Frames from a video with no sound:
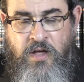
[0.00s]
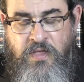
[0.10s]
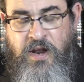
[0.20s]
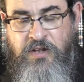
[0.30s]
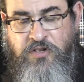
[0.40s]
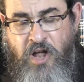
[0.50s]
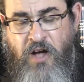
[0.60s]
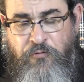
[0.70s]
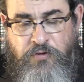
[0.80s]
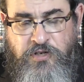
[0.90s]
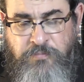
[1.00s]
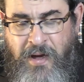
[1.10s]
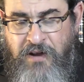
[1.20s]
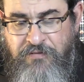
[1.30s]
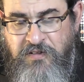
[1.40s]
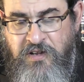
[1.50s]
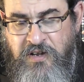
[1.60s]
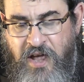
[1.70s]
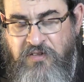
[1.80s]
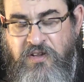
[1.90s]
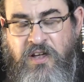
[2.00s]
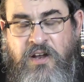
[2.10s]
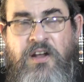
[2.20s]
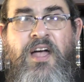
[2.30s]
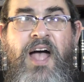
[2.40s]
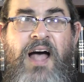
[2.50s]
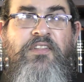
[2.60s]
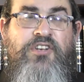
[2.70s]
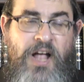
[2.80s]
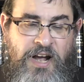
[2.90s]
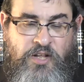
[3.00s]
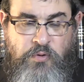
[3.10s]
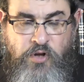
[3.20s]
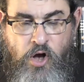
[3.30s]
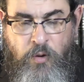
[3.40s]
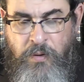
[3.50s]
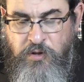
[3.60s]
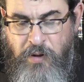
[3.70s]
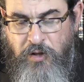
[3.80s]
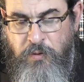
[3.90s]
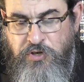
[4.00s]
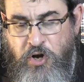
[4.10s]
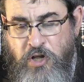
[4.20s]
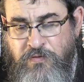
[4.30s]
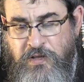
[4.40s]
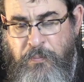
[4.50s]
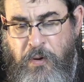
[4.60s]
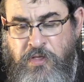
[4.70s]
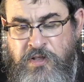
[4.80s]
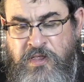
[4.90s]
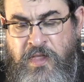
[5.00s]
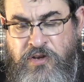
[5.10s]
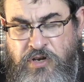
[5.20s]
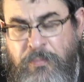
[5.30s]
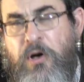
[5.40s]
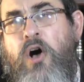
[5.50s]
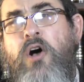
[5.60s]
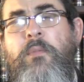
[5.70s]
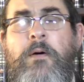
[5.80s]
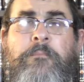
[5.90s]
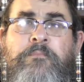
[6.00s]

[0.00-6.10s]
that Ein Sof, which is manifest in Keser, has a Shayches with Chochma as well, Bechukosei, with the Parshas of Hashem Bechokosei.